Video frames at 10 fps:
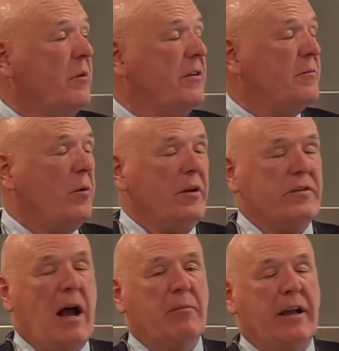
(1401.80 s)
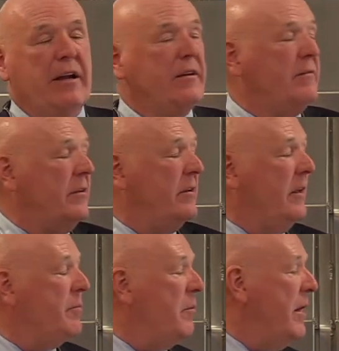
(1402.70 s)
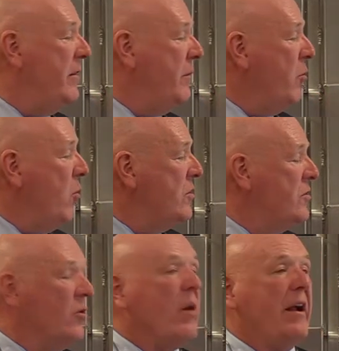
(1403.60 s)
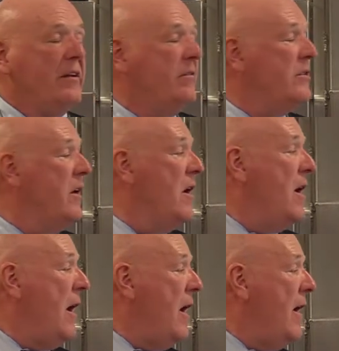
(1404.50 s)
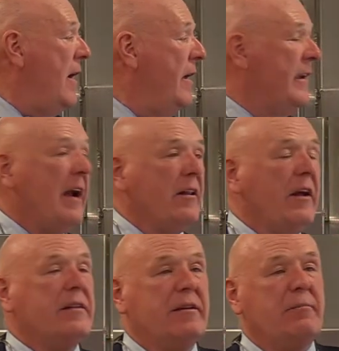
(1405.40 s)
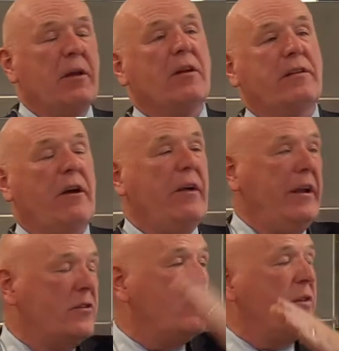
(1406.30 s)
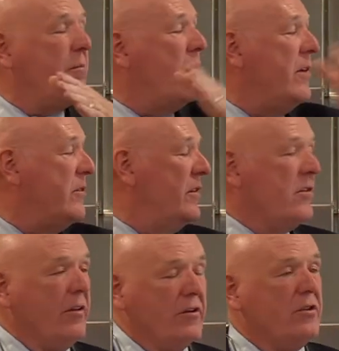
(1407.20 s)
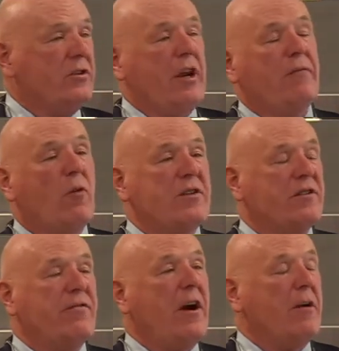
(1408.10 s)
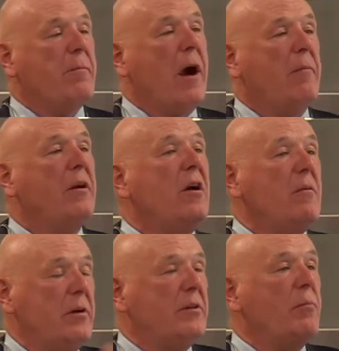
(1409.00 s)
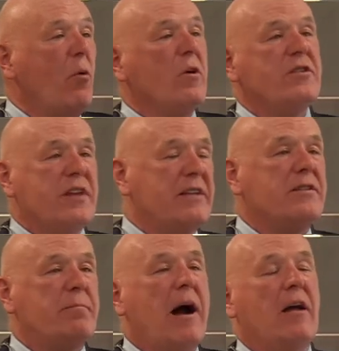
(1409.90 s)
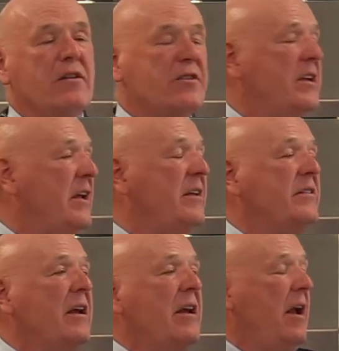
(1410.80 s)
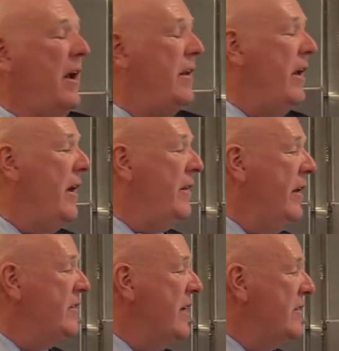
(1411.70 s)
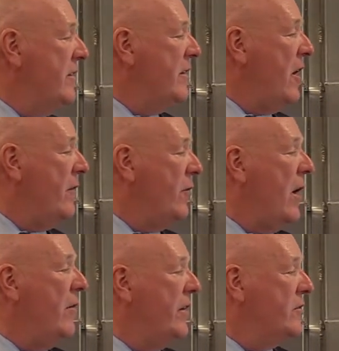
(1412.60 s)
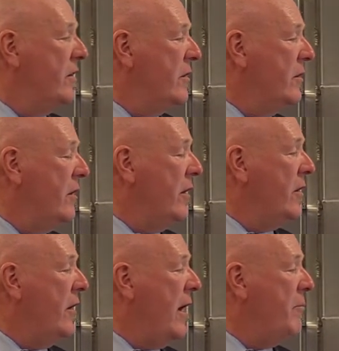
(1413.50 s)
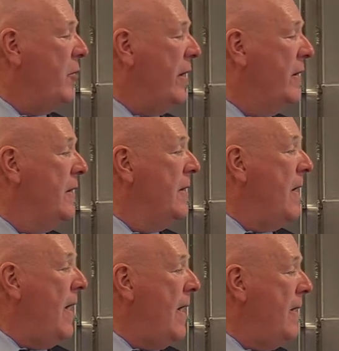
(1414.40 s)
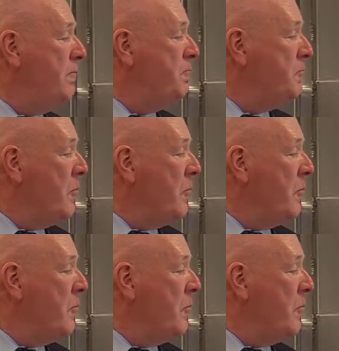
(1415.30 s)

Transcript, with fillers: is, is, is obligated to implement the board's directives uh, kind of like the military is with the president. So the chief runs the fire department, but the board sets the policy and, and, and sets the tenor for how things to operate. Um,